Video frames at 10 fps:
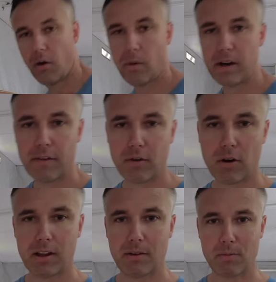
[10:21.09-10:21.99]
whenever
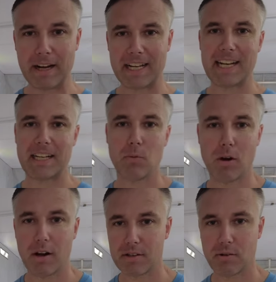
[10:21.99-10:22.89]
I reconnect
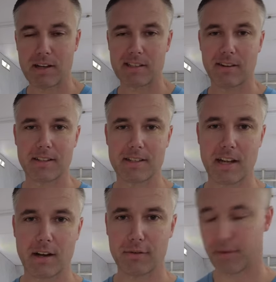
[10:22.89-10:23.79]
wires, I always like to
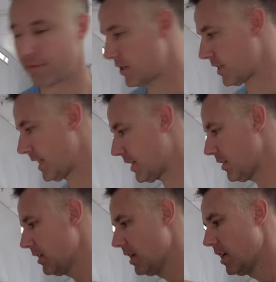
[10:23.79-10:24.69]
start off with a fresh connection.